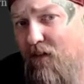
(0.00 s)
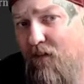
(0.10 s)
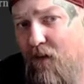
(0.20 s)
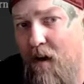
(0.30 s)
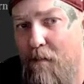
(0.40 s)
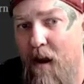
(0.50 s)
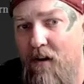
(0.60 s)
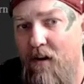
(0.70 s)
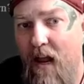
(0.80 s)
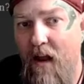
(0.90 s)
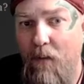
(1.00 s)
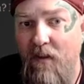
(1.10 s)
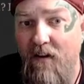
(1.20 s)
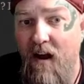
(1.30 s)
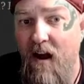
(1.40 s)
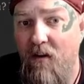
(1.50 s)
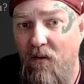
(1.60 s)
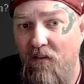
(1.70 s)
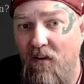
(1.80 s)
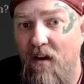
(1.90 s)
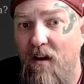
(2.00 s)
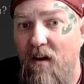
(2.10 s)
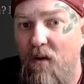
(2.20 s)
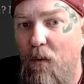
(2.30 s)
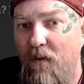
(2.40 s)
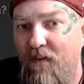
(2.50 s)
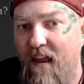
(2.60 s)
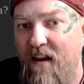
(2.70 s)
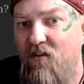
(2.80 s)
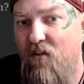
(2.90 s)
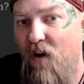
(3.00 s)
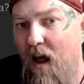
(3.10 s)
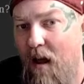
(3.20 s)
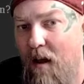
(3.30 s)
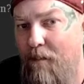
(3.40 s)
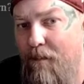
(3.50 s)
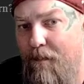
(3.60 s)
for a miner hat with goggles. They drop.